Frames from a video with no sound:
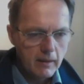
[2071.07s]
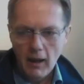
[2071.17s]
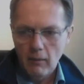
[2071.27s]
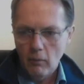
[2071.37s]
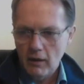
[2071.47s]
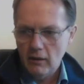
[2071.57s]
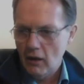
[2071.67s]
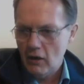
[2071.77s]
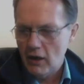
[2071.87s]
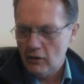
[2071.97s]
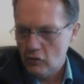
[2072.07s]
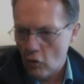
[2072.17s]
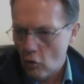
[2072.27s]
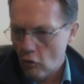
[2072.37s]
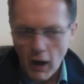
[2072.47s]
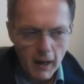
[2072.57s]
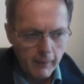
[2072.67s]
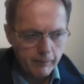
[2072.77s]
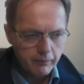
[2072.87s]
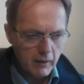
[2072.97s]
And when, it's all
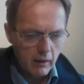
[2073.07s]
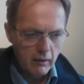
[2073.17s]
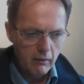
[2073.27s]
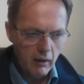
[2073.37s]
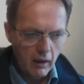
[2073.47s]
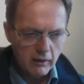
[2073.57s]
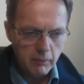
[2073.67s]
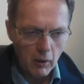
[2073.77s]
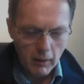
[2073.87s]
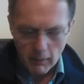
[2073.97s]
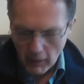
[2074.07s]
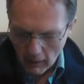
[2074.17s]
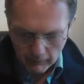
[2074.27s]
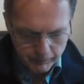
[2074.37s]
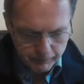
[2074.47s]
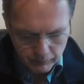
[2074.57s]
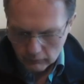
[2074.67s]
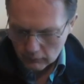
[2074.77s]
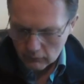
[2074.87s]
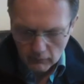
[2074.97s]
right. Last point about
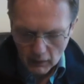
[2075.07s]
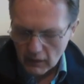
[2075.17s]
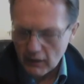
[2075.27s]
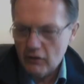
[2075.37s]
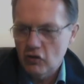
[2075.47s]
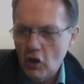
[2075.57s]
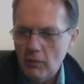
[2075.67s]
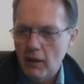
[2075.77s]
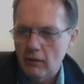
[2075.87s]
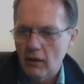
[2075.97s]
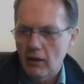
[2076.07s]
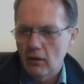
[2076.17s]
getting stupid.